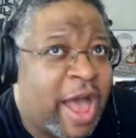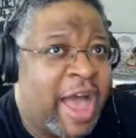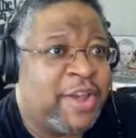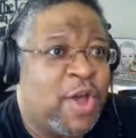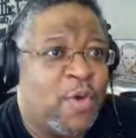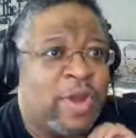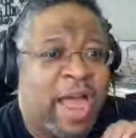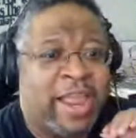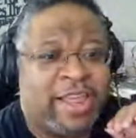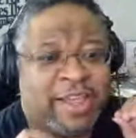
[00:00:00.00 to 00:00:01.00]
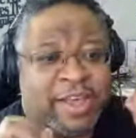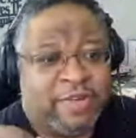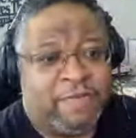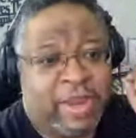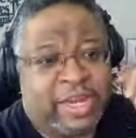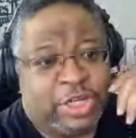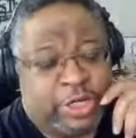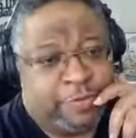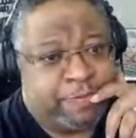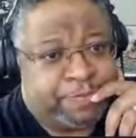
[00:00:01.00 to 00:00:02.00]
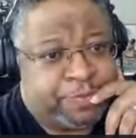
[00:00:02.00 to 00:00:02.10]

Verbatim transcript: I don't like conflation.